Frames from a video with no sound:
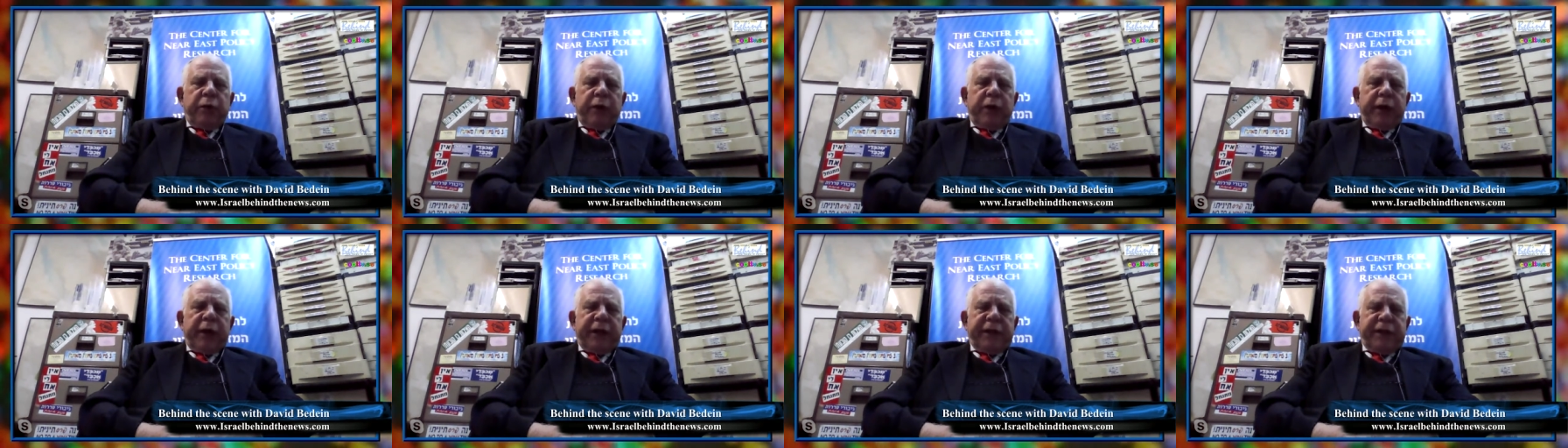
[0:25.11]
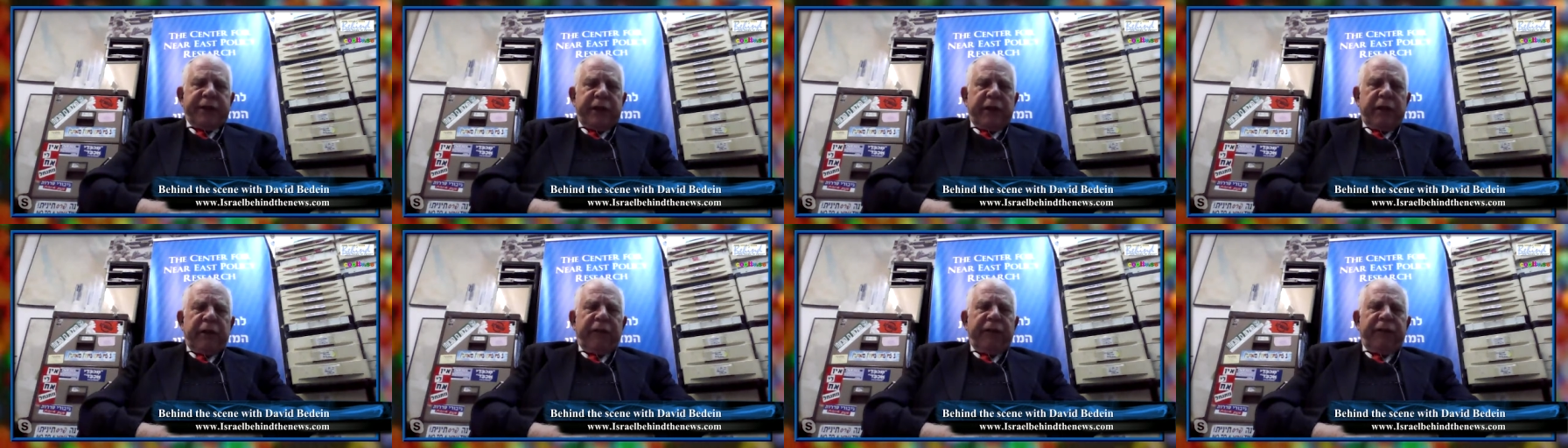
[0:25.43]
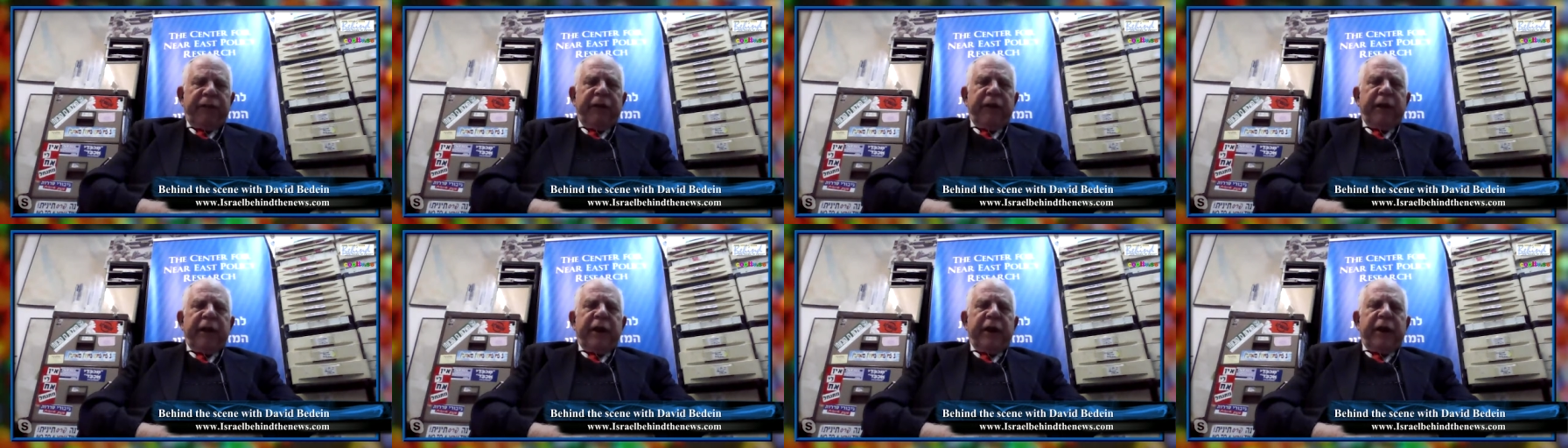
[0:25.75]

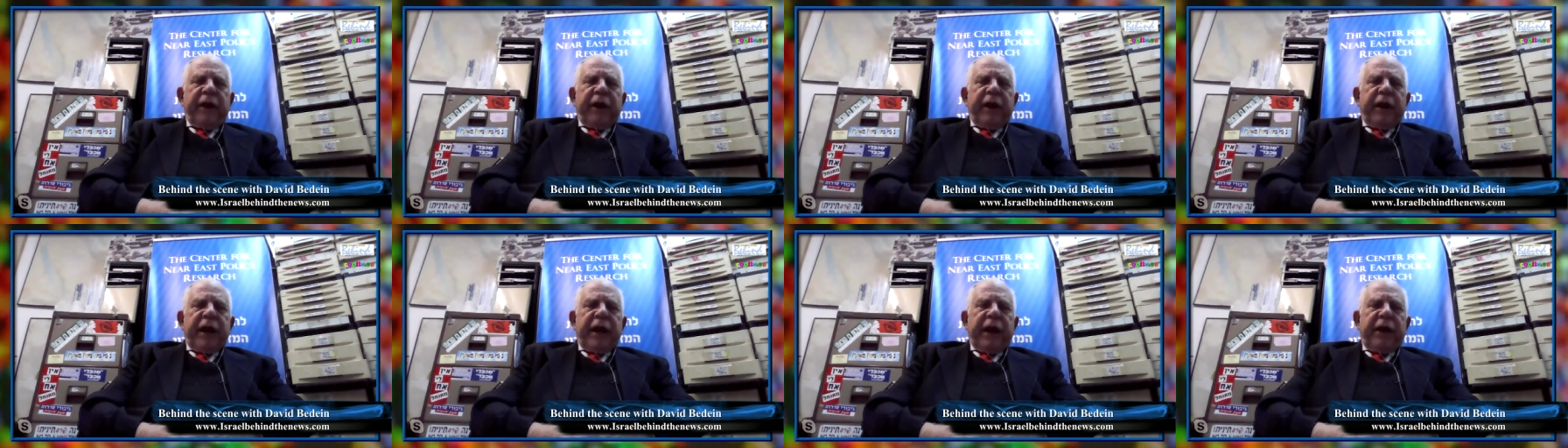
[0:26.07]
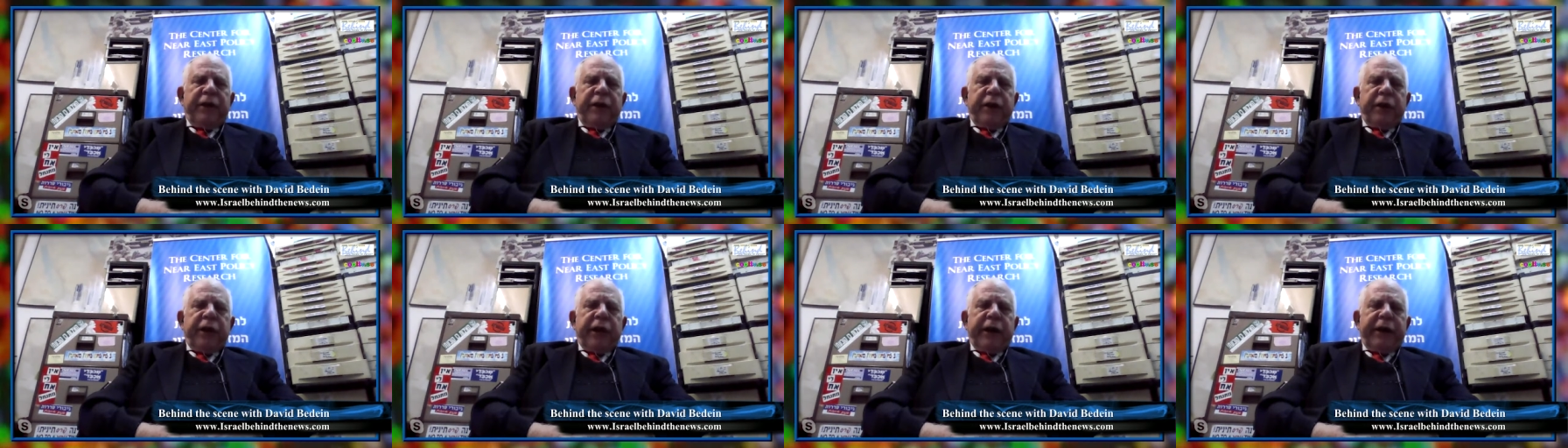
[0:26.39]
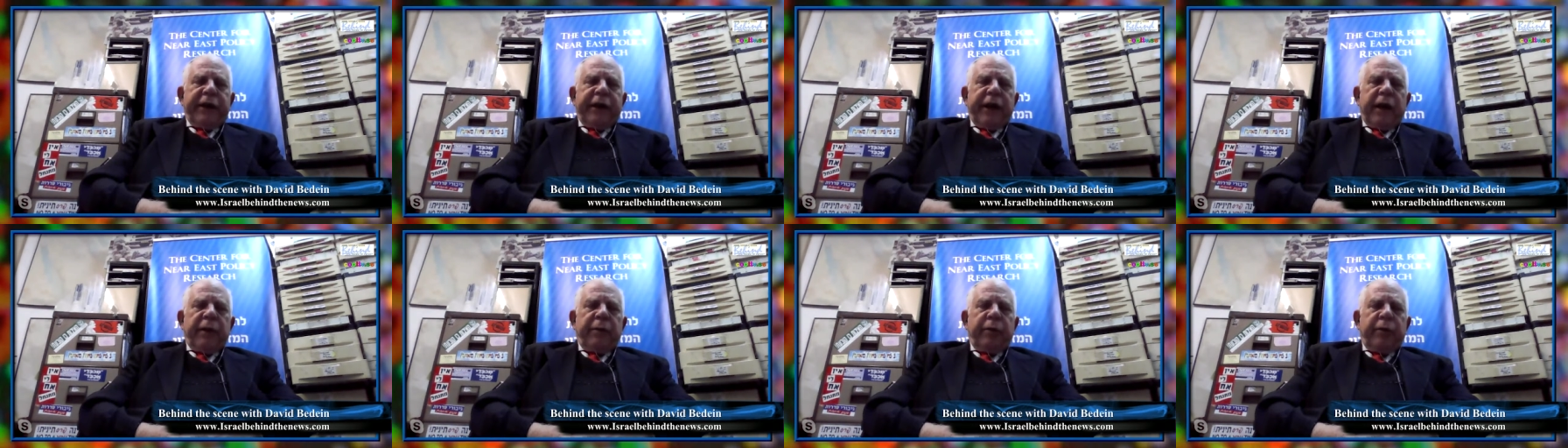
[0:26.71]
itself and the
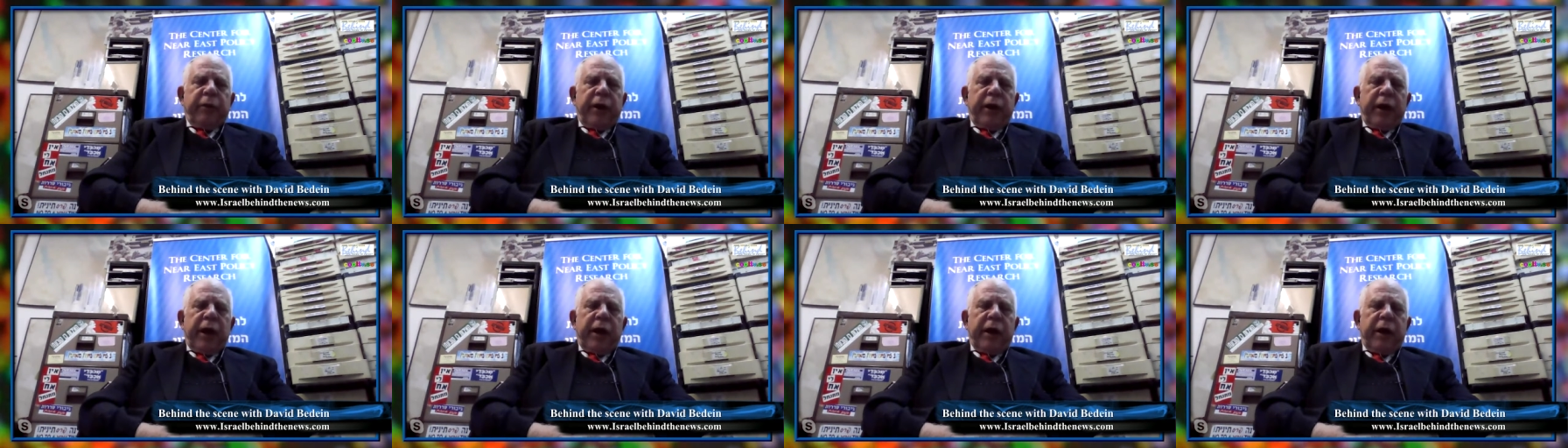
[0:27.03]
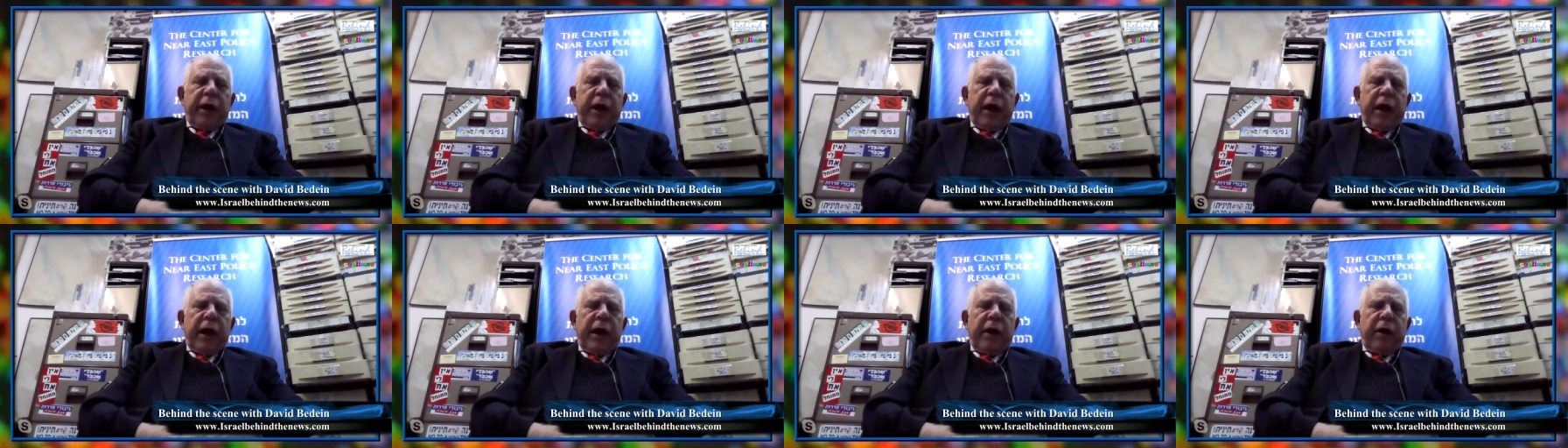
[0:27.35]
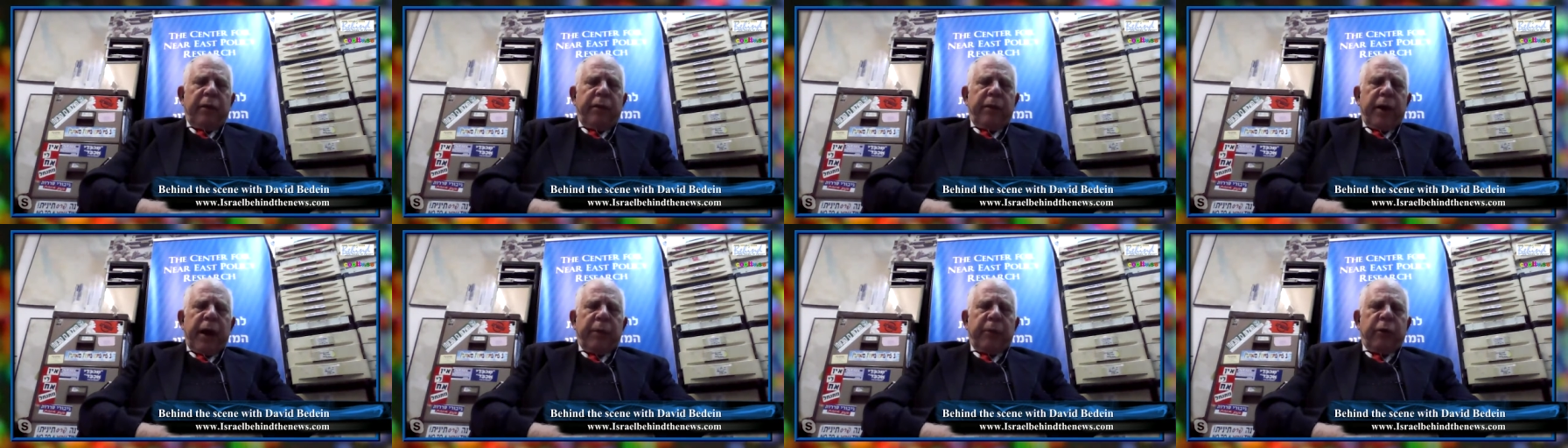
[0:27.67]
United
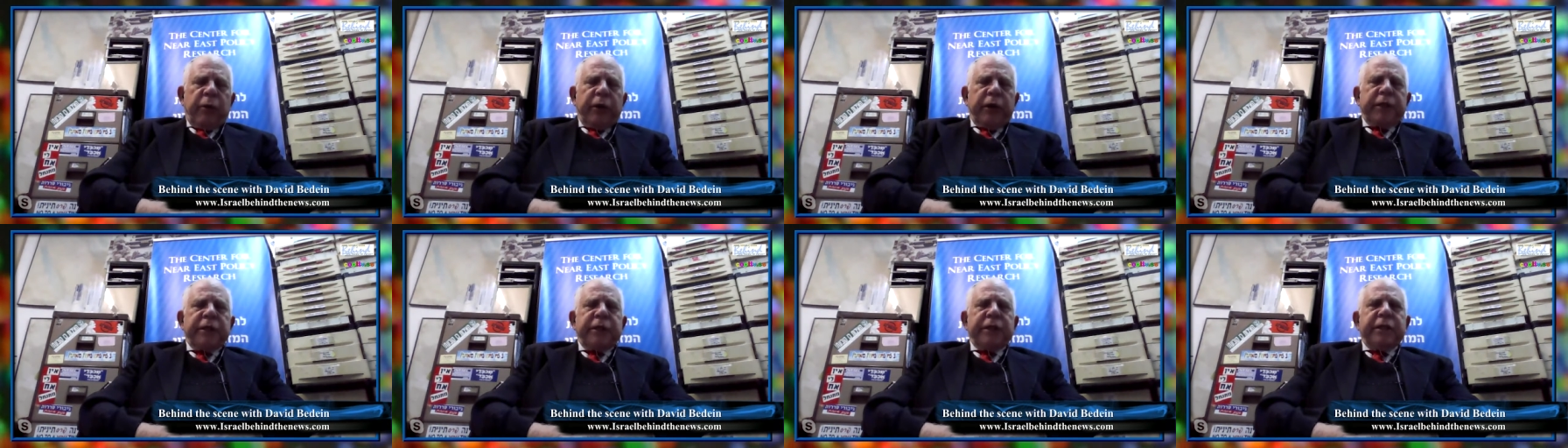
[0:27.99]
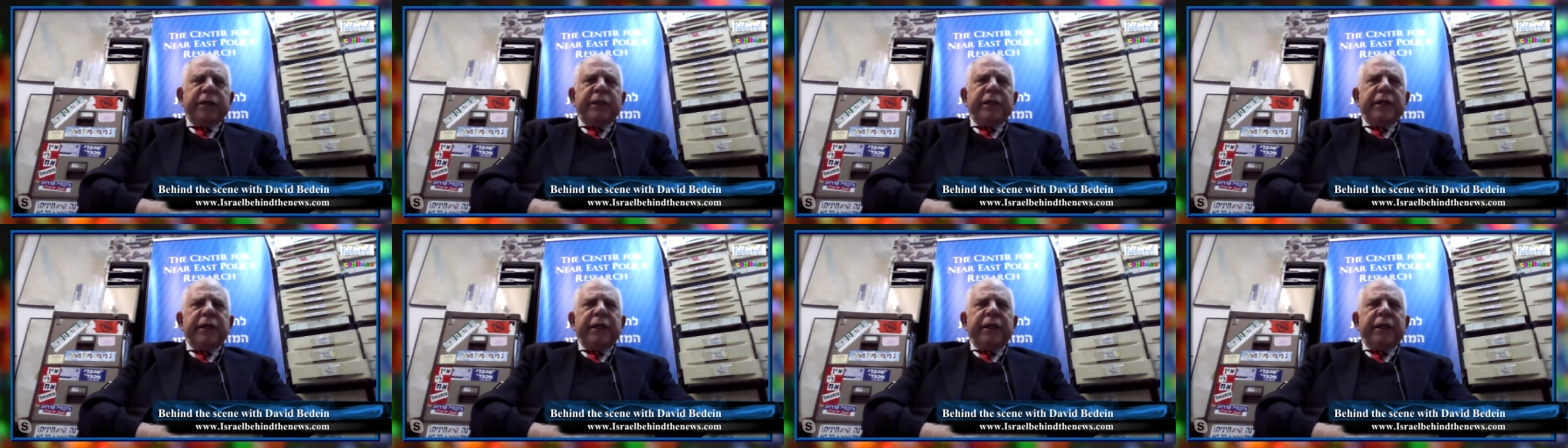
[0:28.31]
Arab Emirates,